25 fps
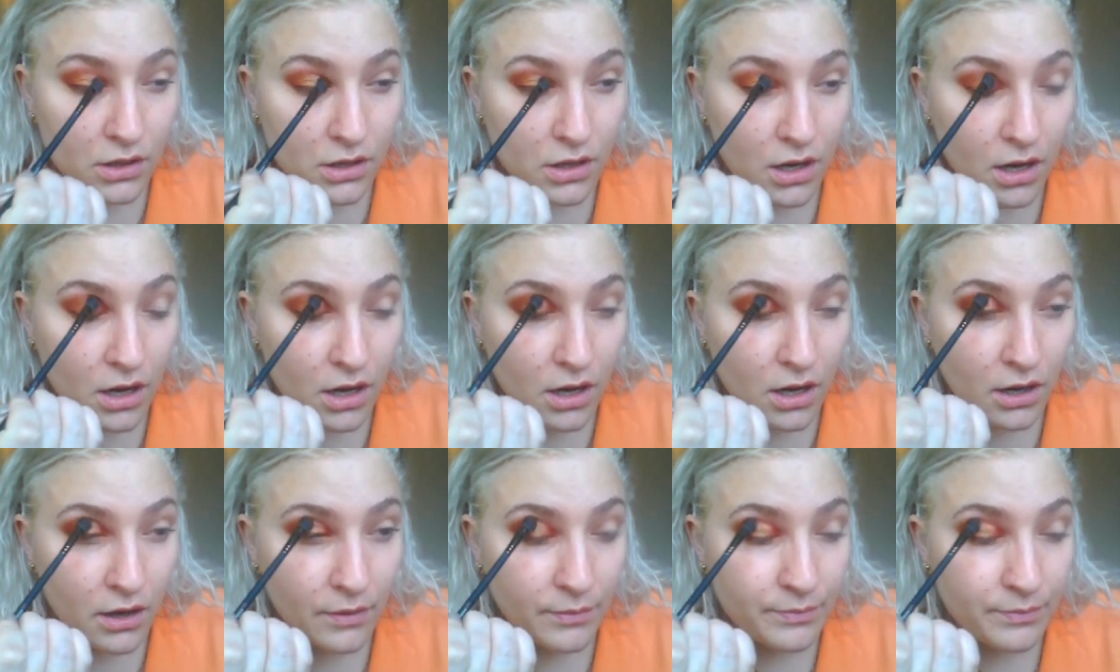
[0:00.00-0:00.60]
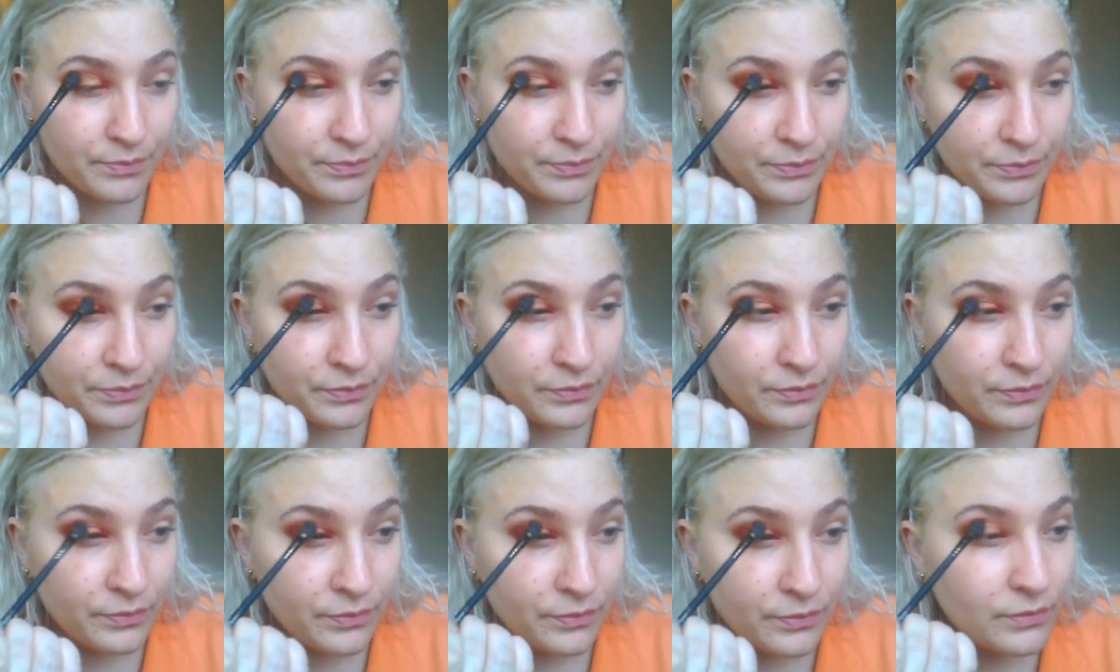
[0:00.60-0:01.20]

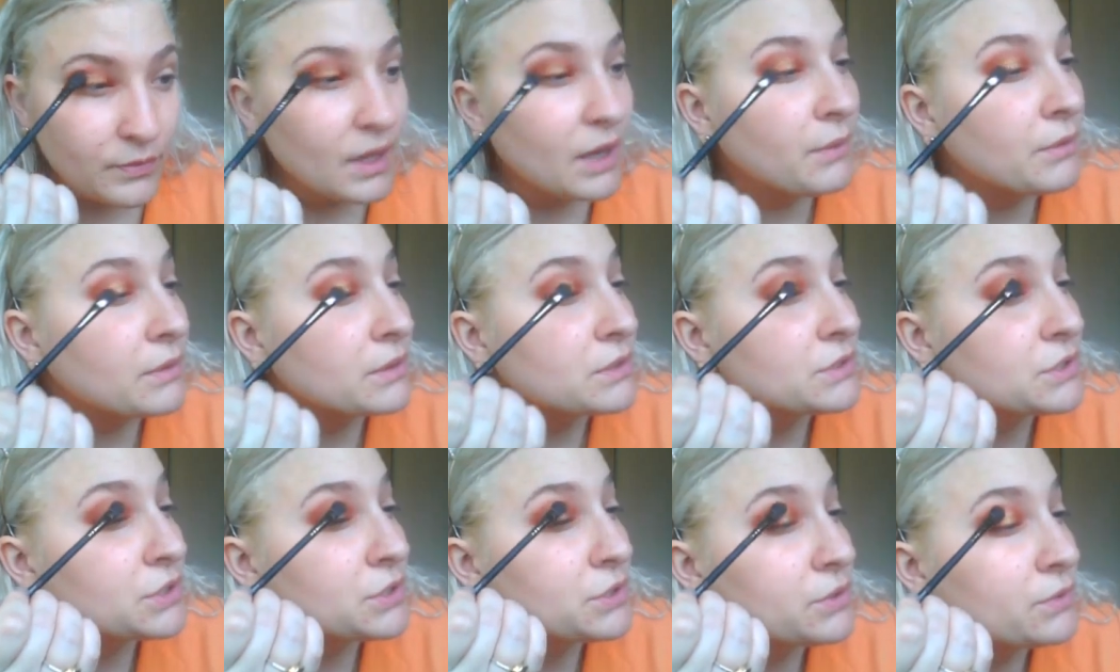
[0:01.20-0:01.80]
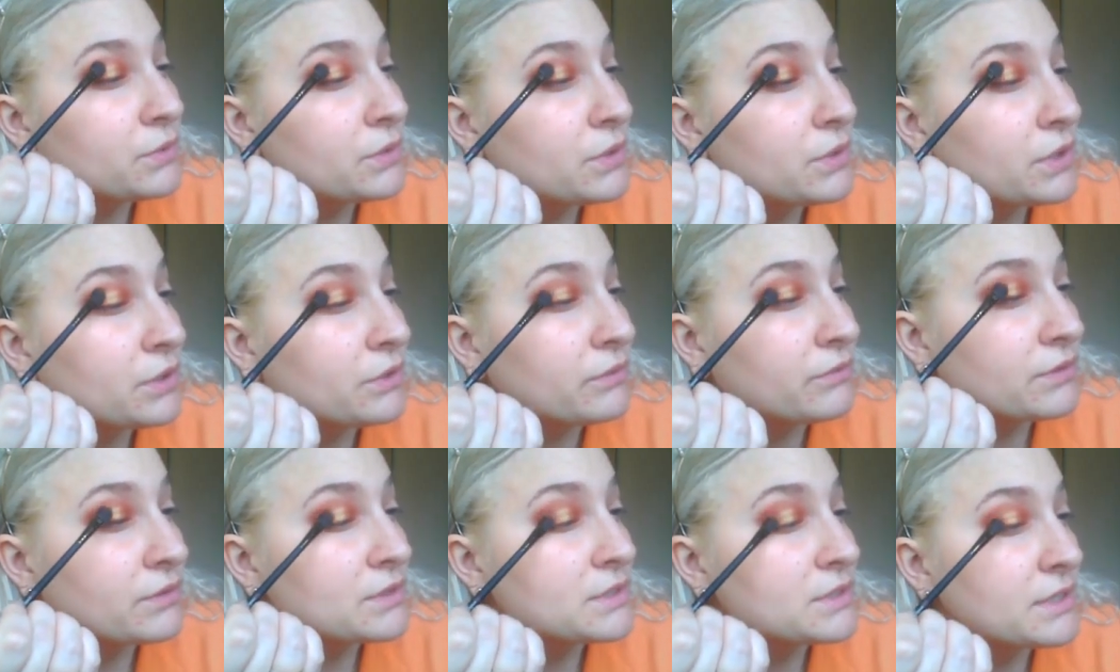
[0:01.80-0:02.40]
I went to the
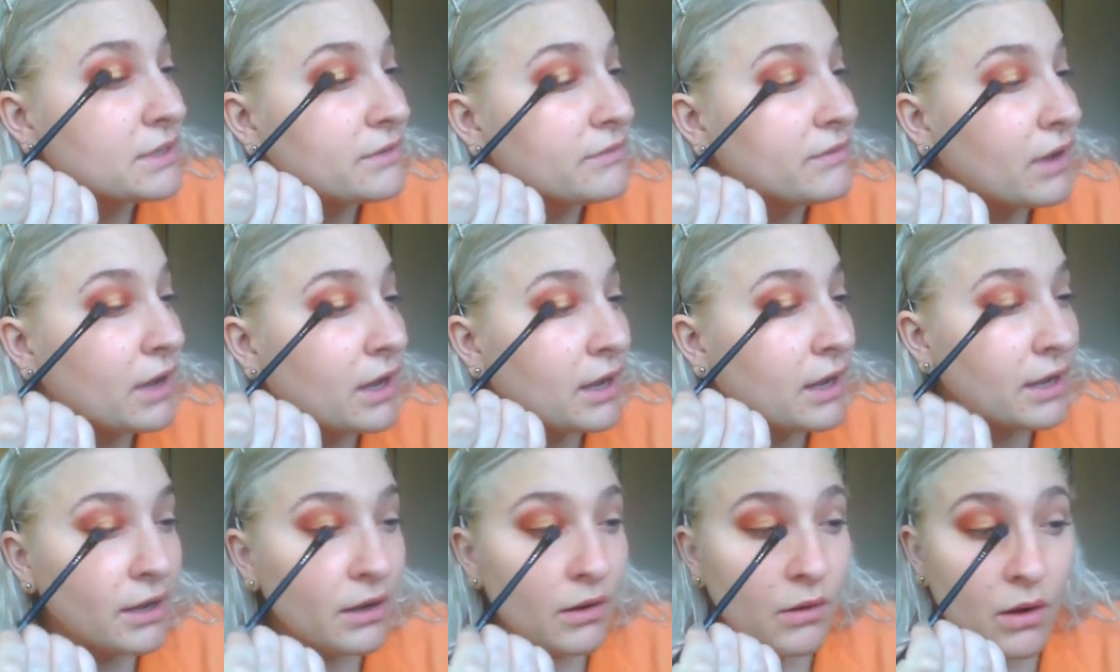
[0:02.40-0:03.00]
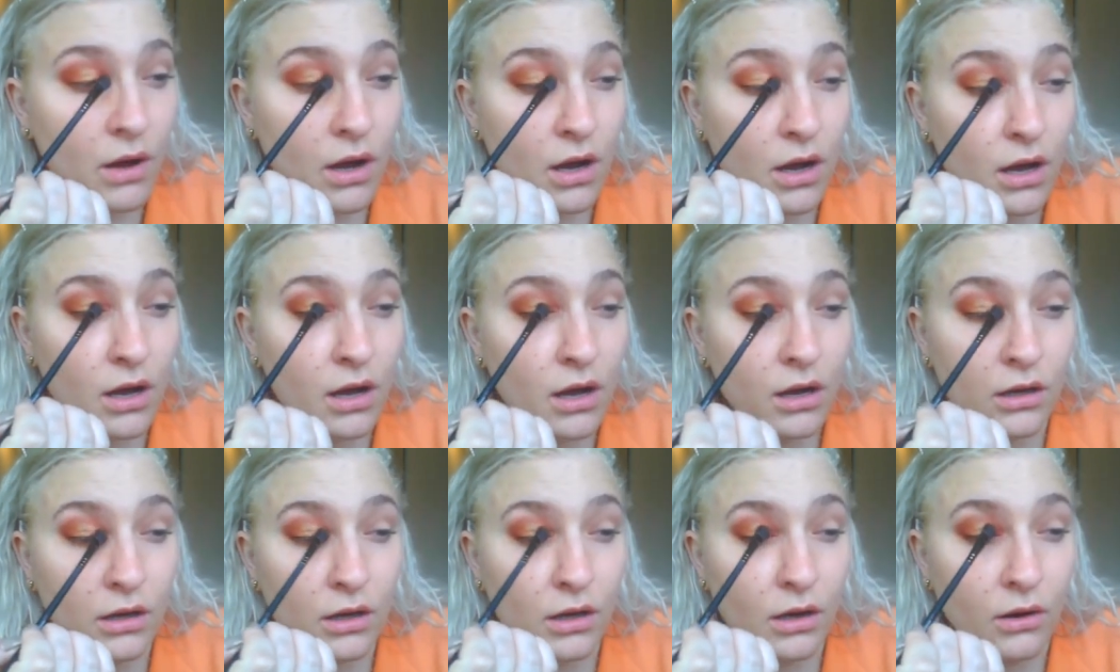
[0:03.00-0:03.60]
University of
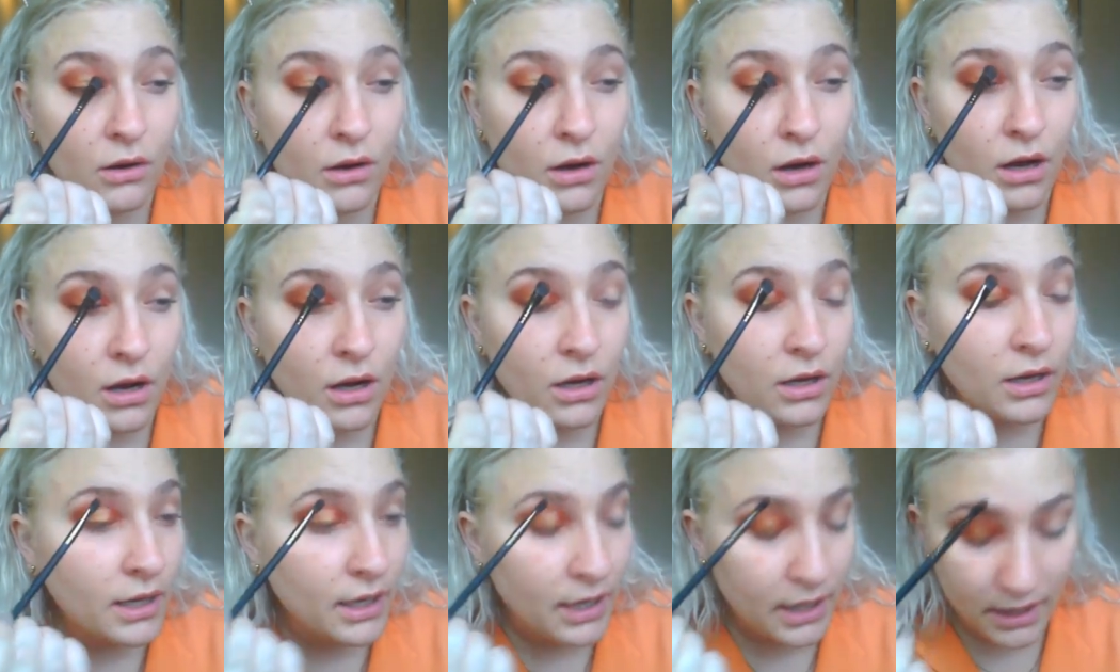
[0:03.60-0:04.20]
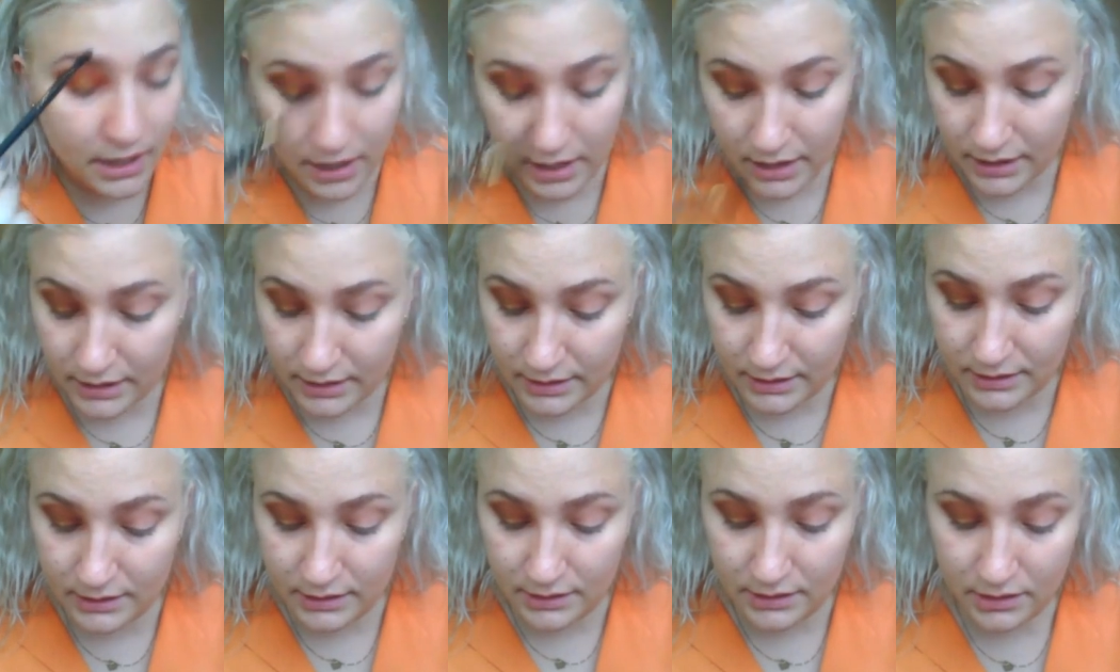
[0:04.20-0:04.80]
Iowa, go
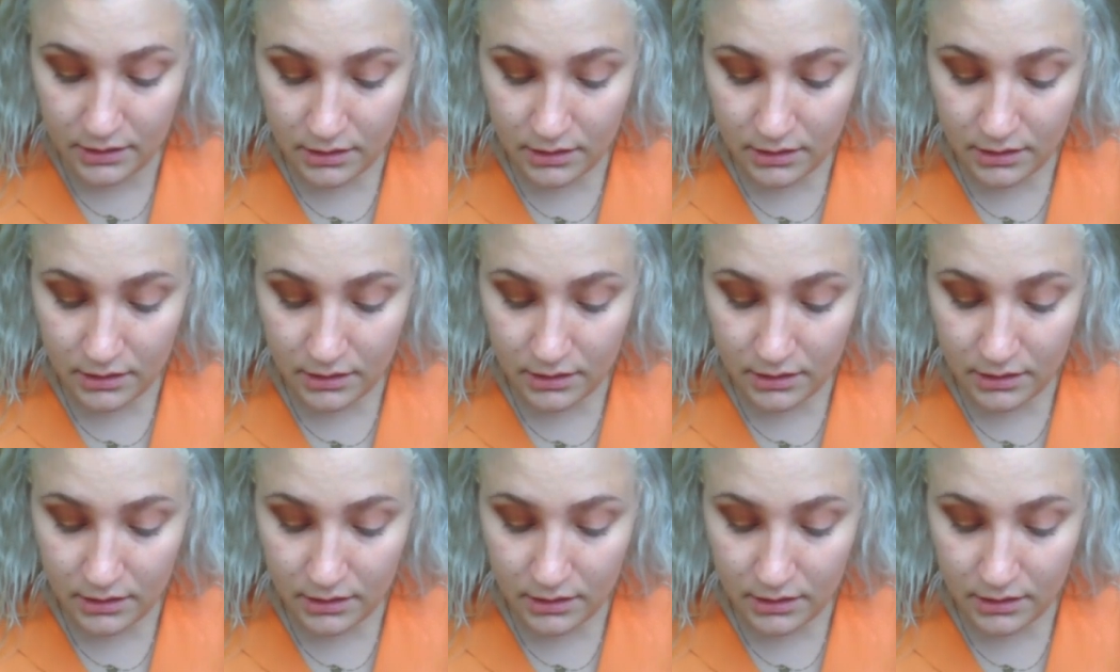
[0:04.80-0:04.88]
Hawkeyes,